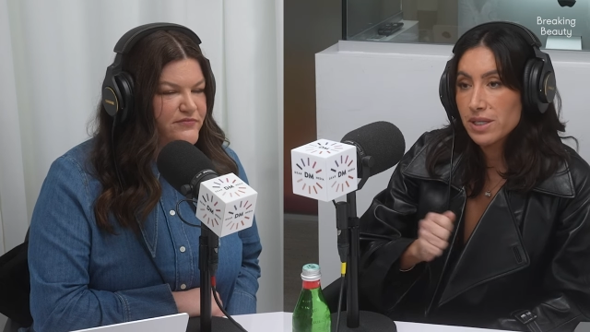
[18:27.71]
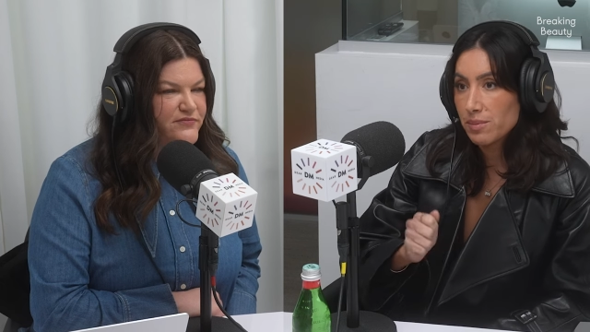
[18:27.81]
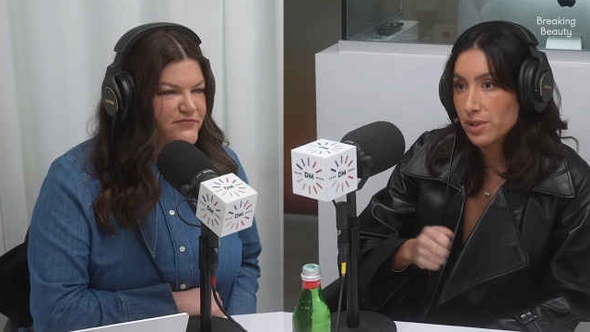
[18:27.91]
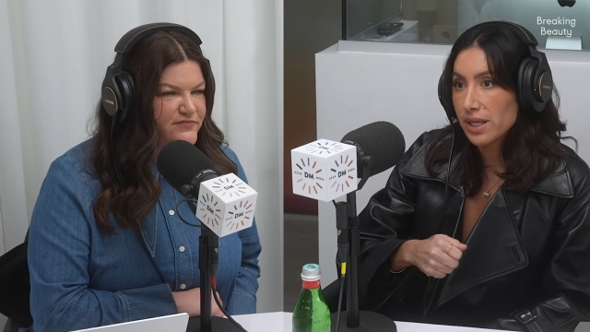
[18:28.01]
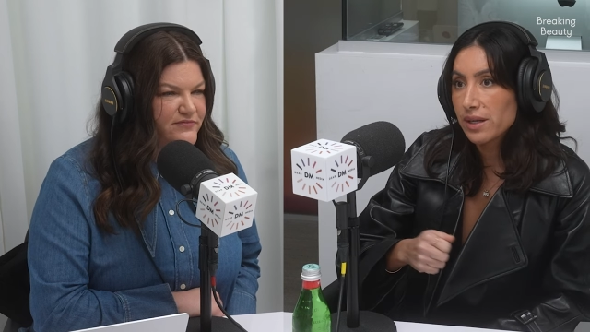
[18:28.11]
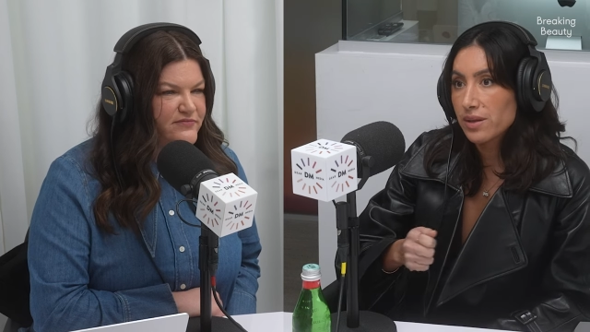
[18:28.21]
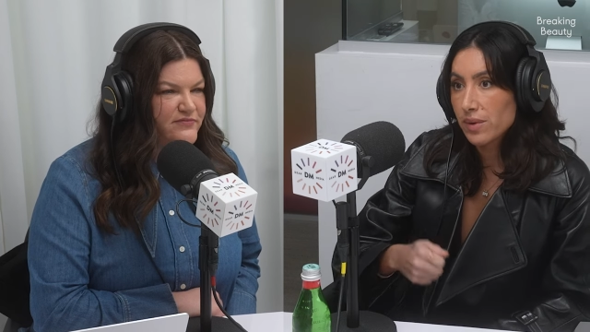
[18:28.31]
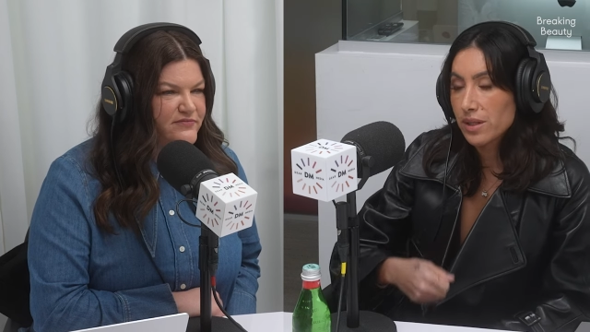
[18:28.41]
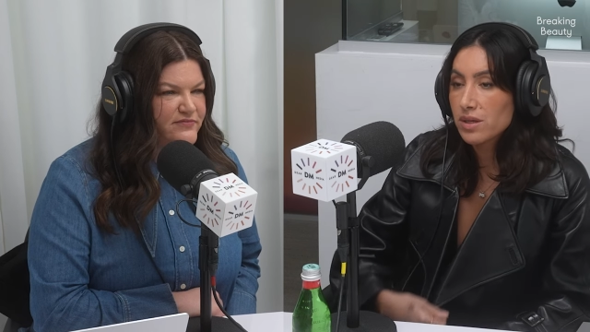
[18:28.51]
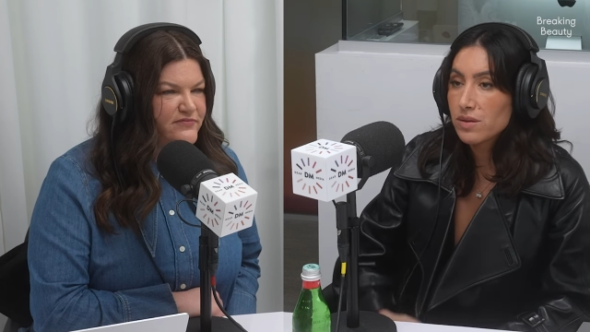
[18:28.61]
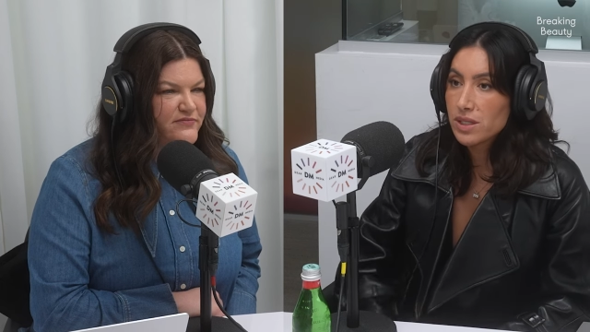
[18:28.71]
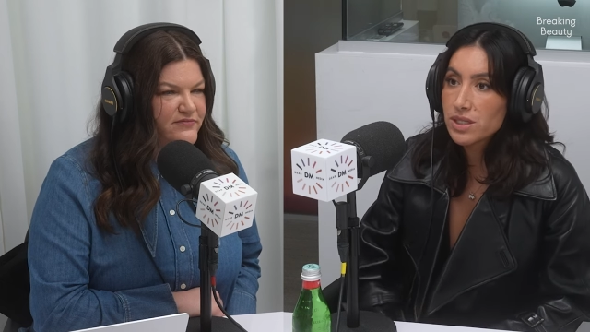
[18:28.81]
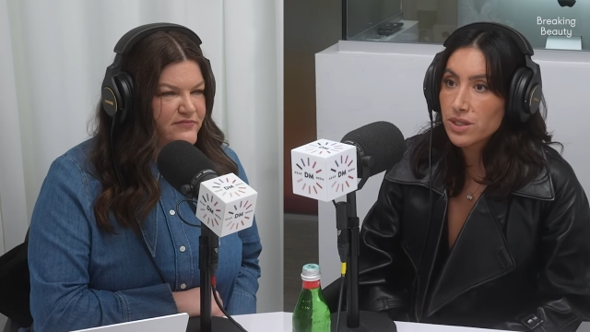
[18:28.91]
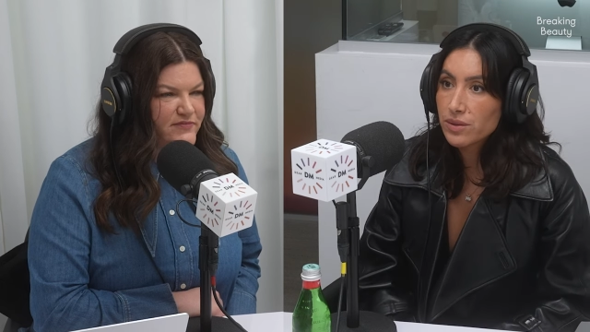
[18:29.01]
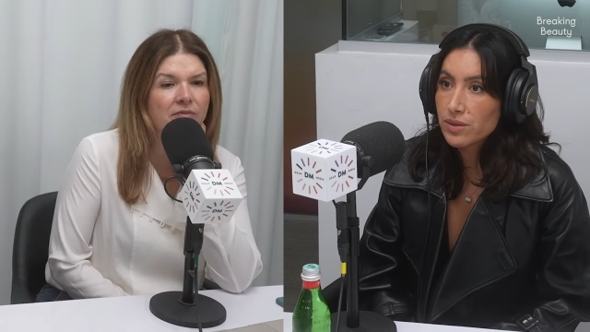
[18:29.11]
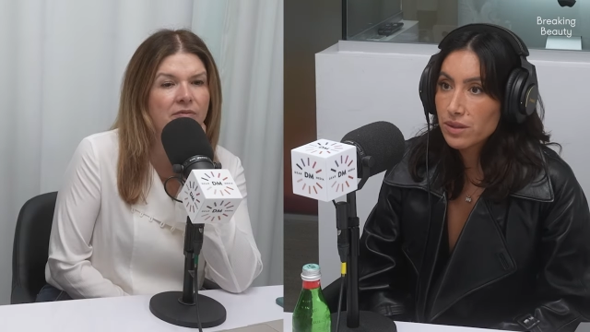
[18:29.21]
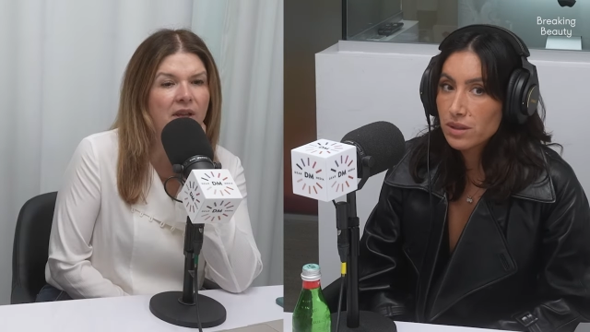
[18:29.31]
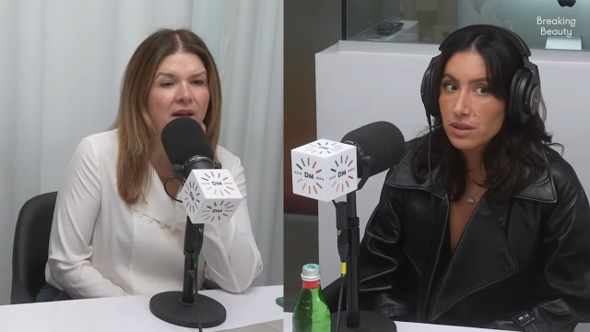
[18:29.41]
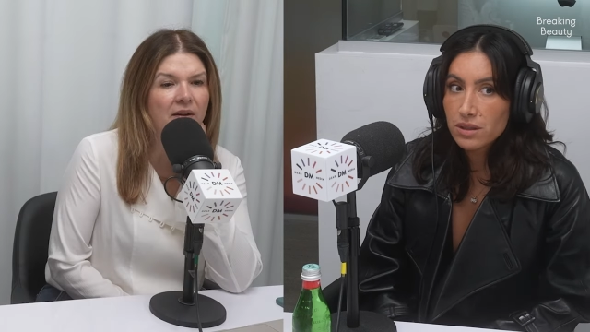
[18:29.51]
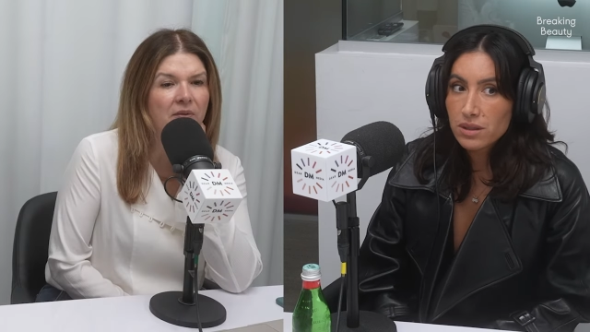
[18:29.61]
Speaker 1: manipulate it the way that you need to.
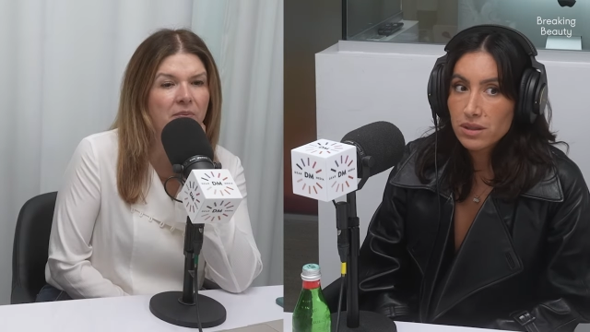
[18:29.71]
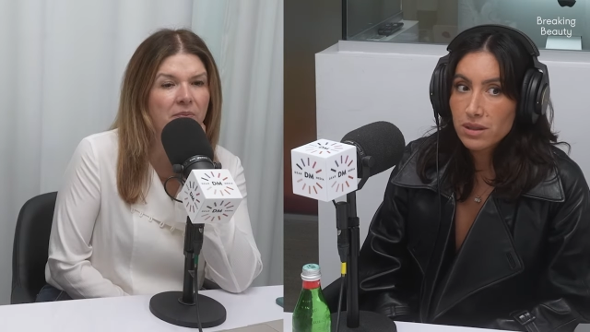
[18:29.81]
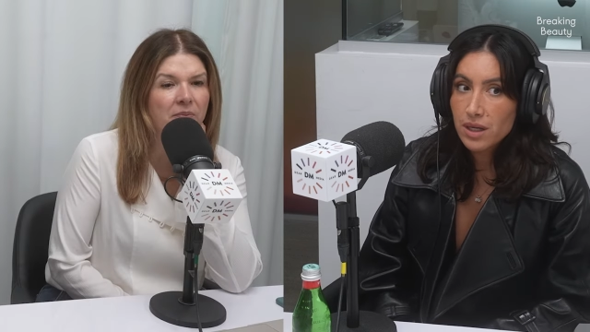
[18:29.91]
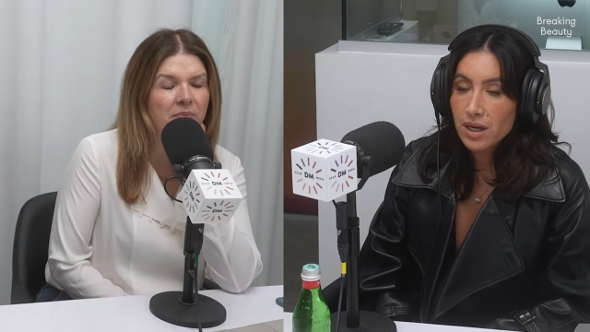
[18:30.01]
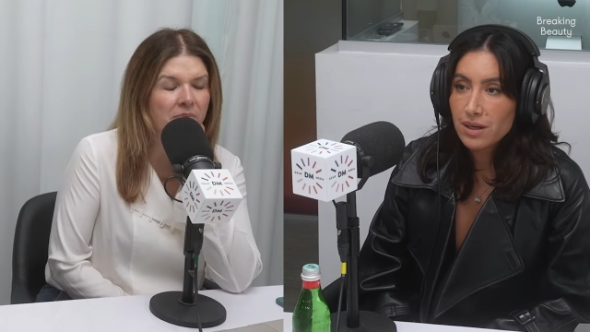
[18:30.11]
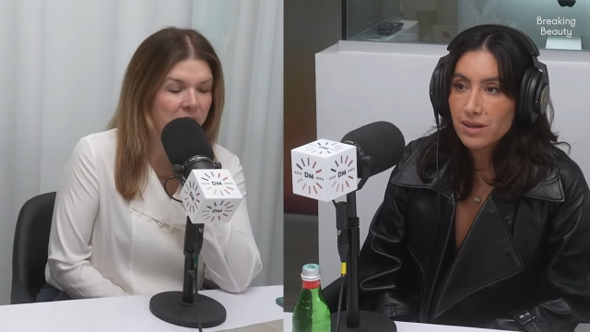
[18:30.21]
Okay. Yeah.